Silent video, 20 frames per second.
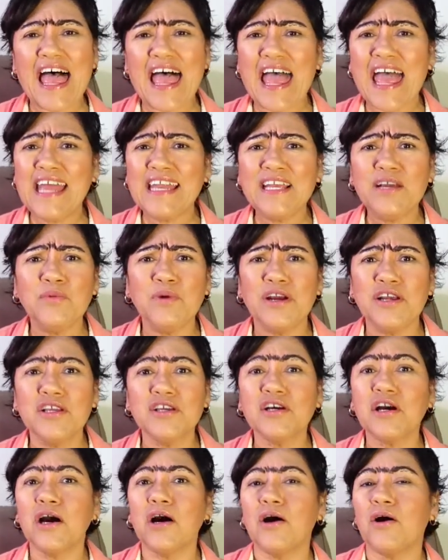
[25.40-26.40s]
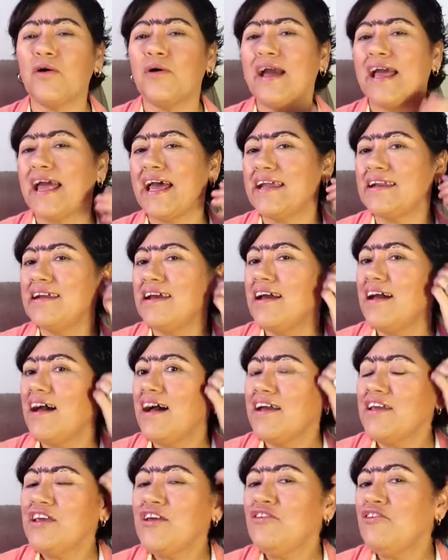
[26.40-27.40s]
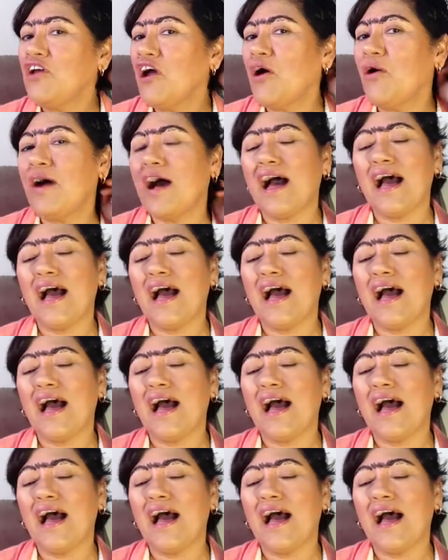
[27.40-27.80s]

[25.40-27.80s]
anywhere you go, and you know,